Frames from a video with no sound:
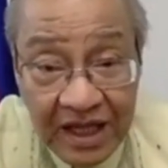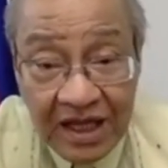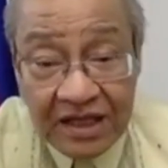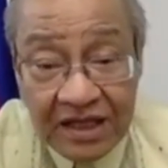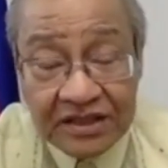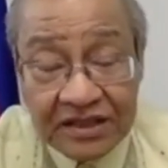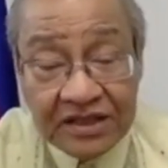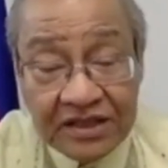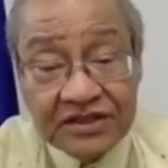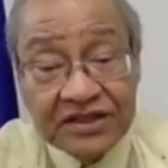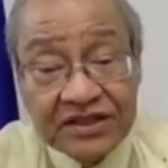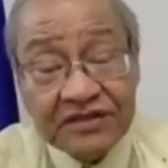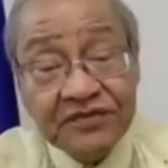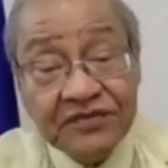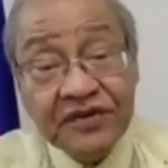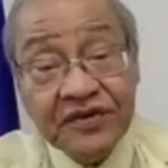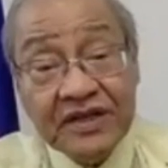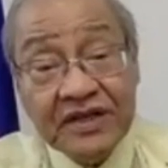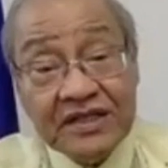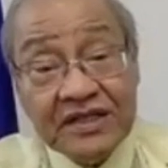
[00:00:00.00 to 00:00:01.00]
The
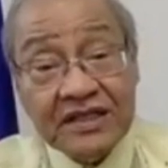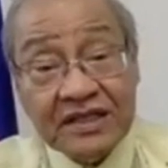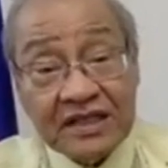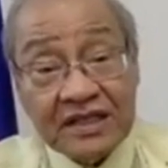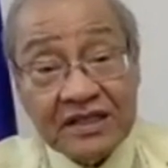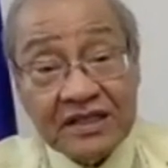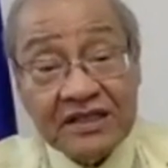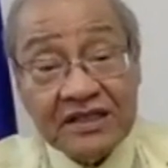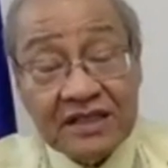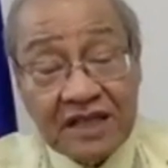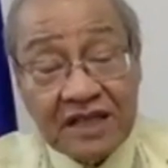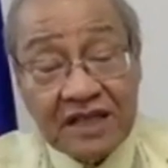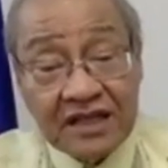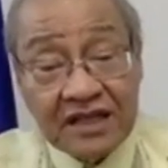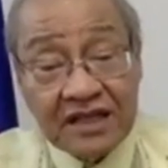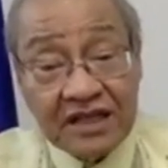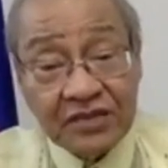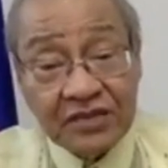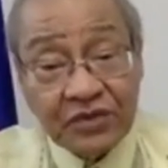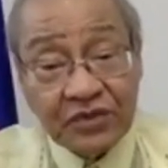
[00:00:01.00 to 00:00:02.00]
difference is
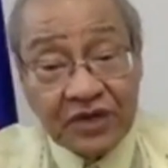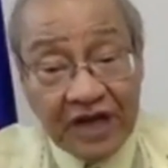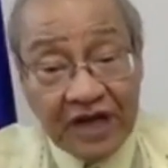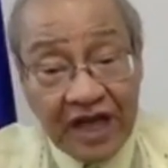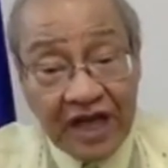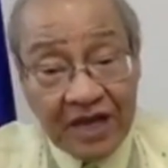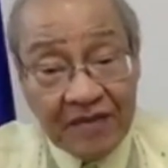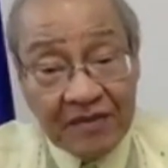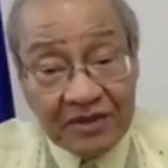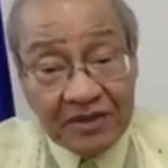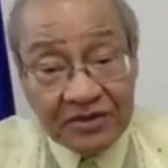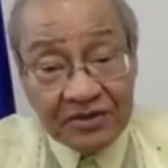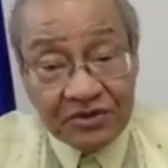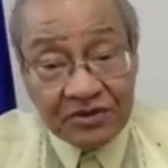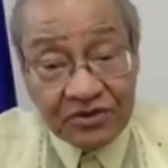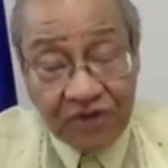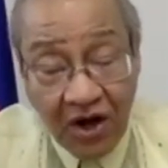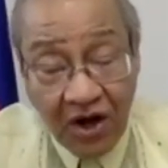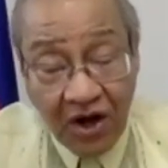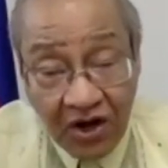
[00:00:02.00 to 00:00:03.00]
that we're able to
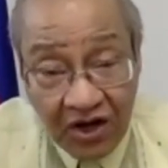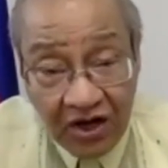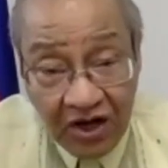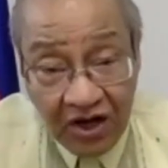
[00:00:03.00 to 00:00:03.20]
talk